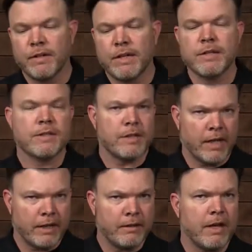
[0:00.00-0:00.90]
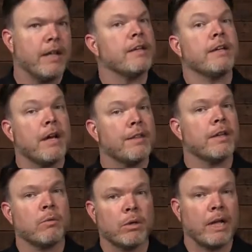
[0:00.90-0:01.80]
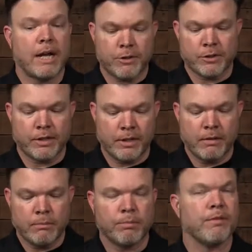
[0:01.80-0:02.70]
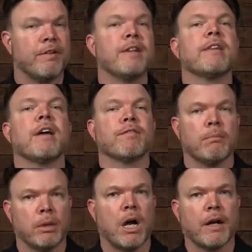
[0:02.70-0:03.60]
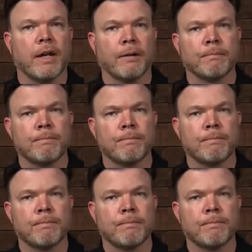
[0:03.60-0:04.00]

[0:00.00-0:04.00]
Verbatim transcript: is tight and that nothing will actually prevent that from blocking.